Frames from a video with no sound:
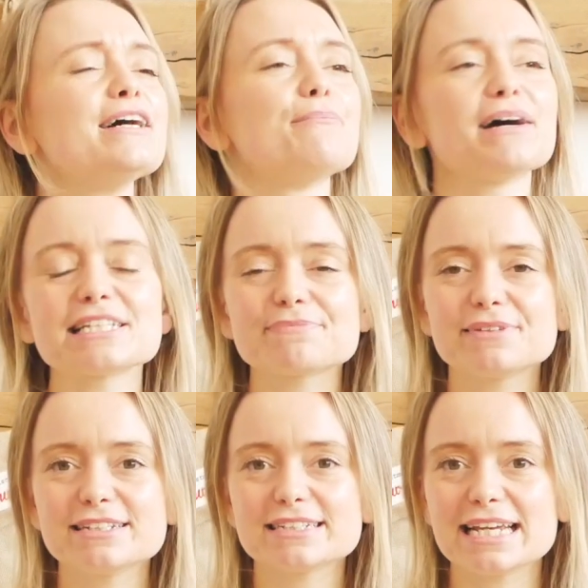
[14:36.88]
My
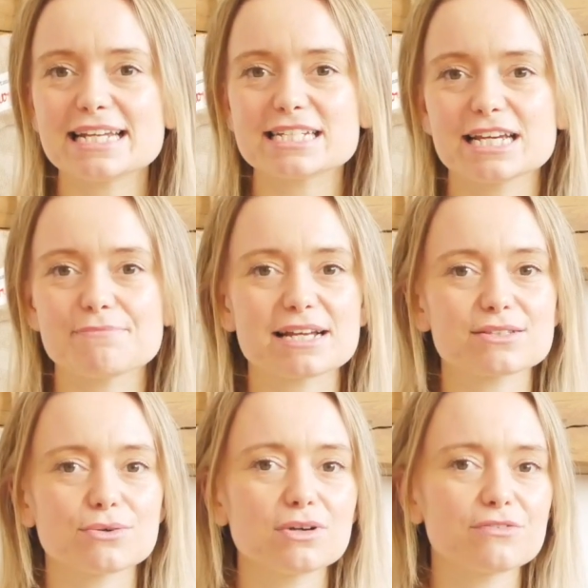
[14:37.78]
husband each year
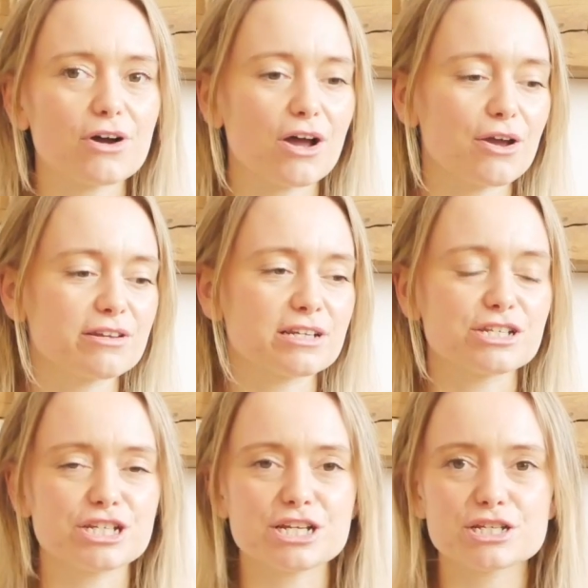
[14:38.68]
makes all of our
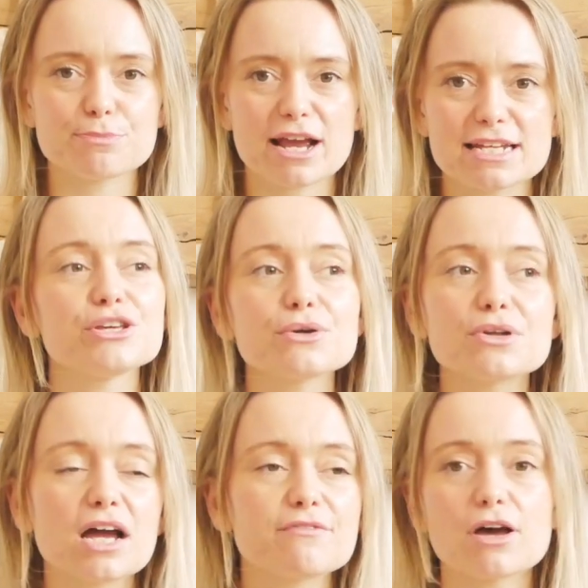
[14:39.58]
own gingerbread. You
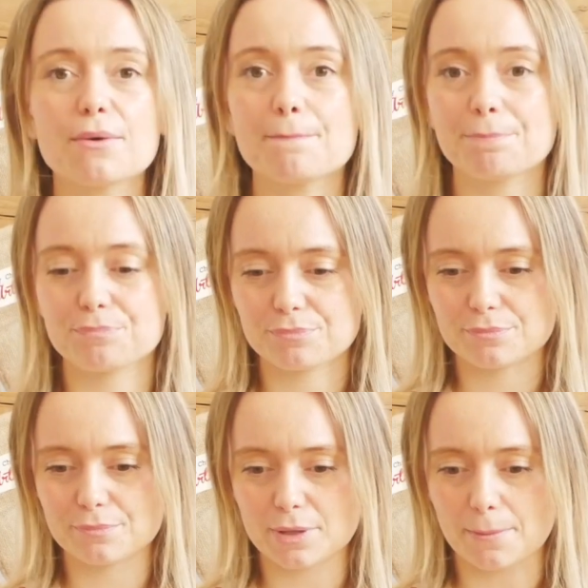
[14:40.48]
can either
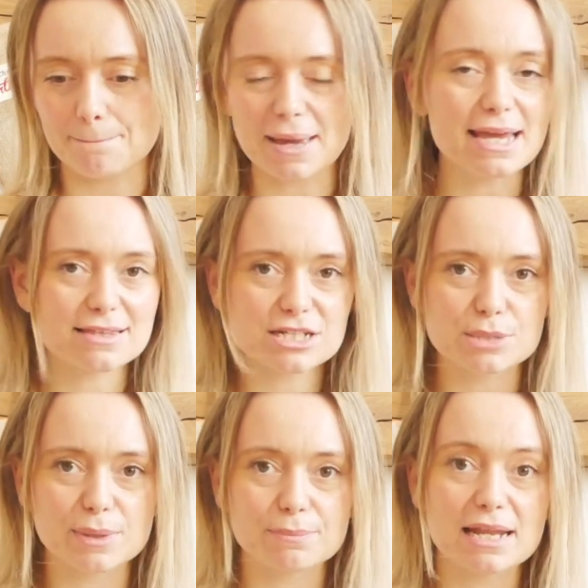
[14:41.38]
make the
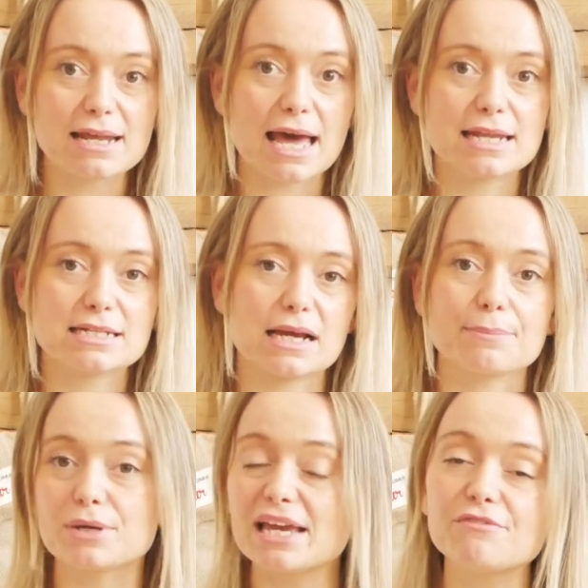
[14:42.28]
gingerbread men
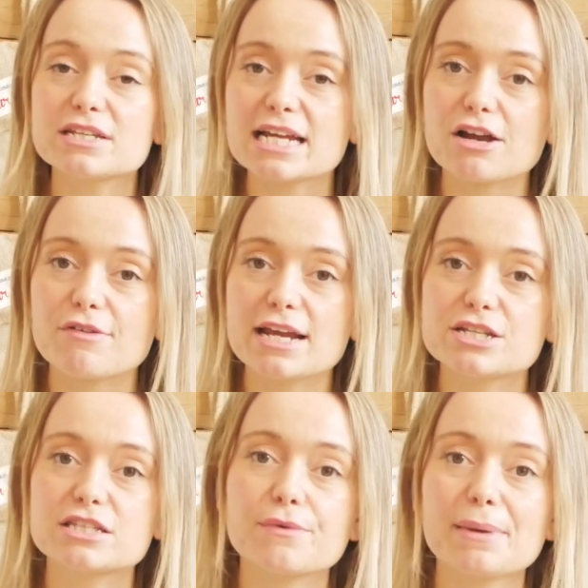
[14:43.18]
and give the
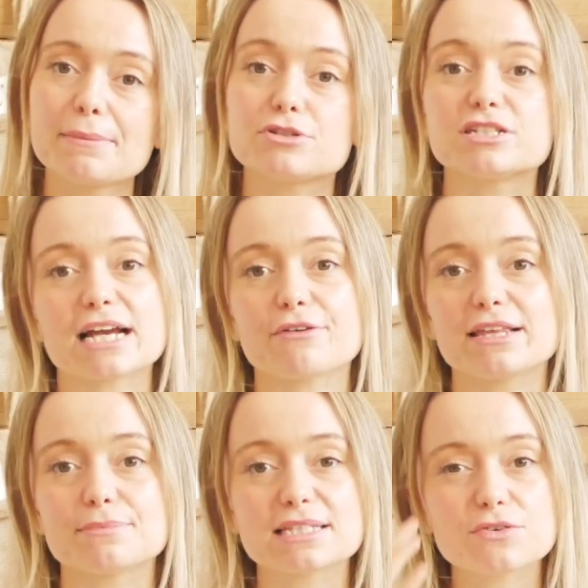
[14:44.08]
decorations for people to
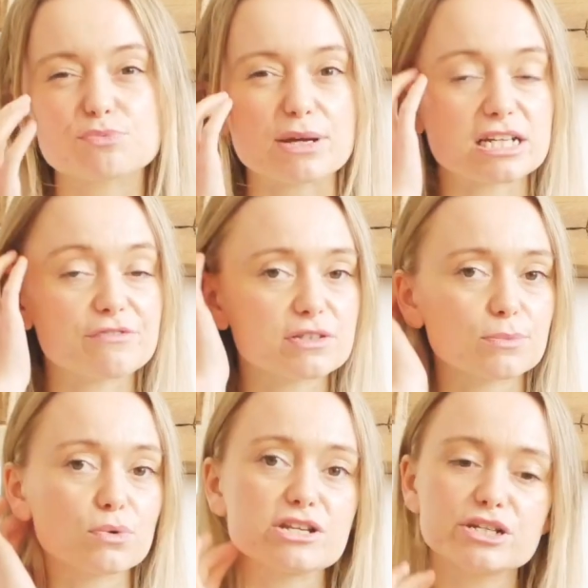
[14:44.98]
decorate themselves, especially for
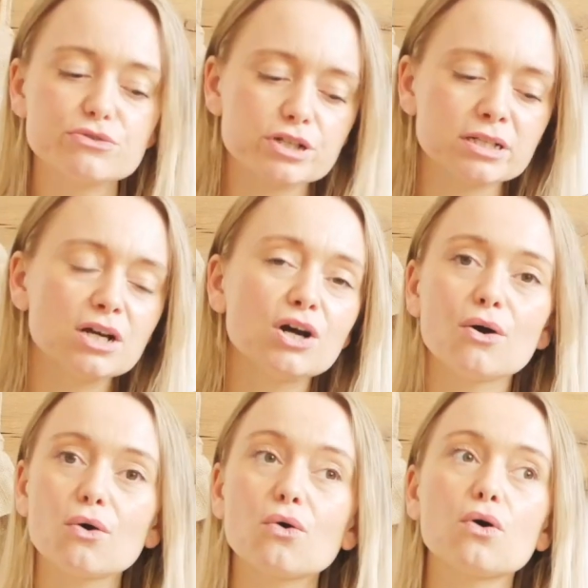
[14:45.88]
smaller children,
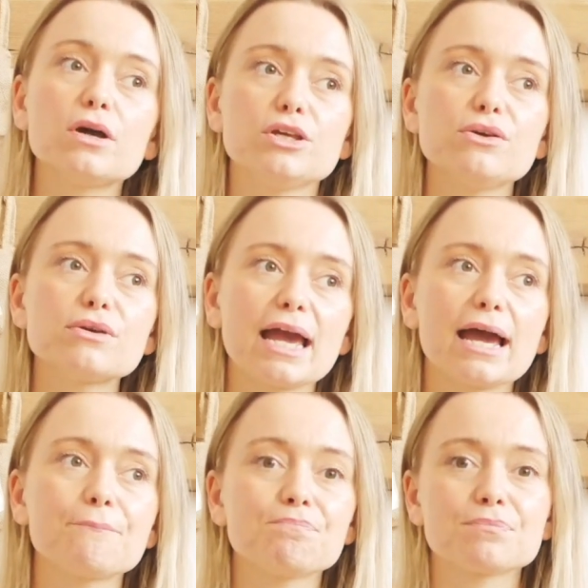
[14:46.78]
or you
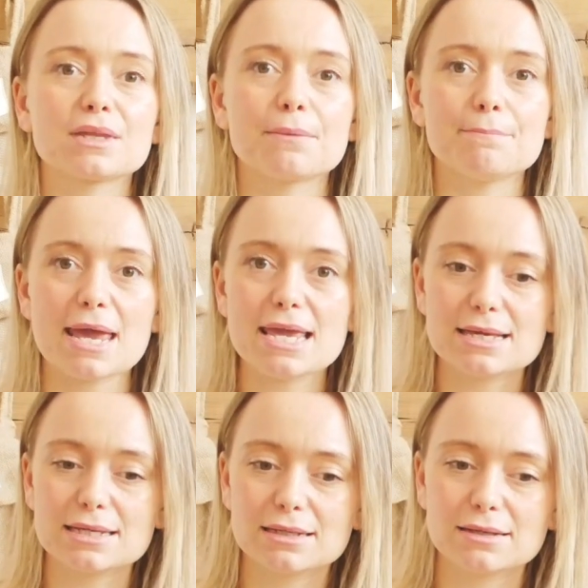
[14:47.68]
can
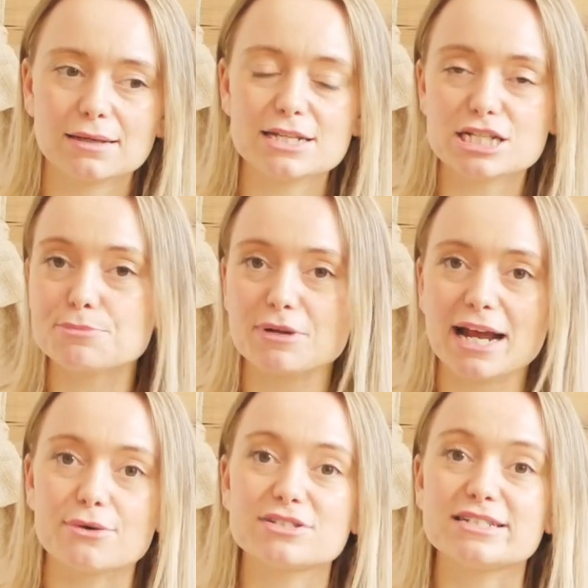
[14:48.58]
make a gingerbread
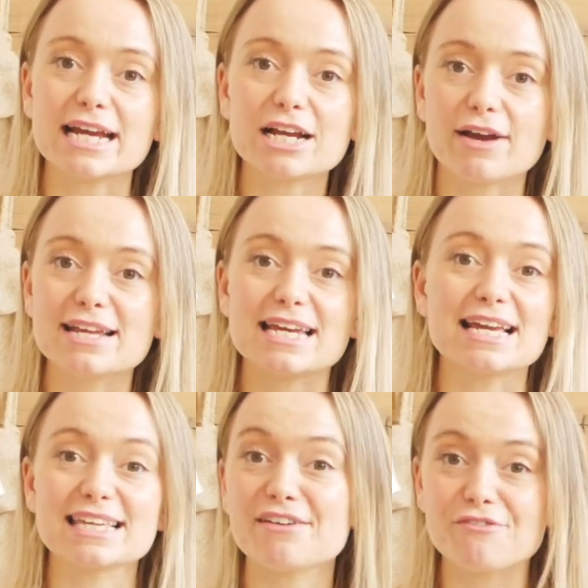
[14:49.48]
house, decorate it
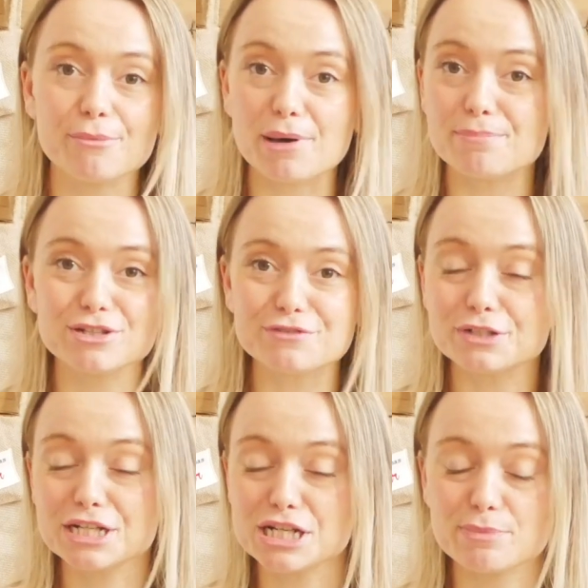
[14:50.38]
and give them a
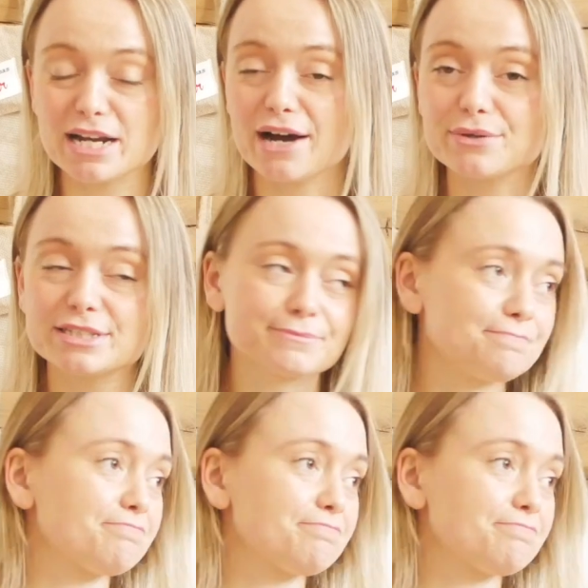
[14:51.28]
beautiful gingerbread house.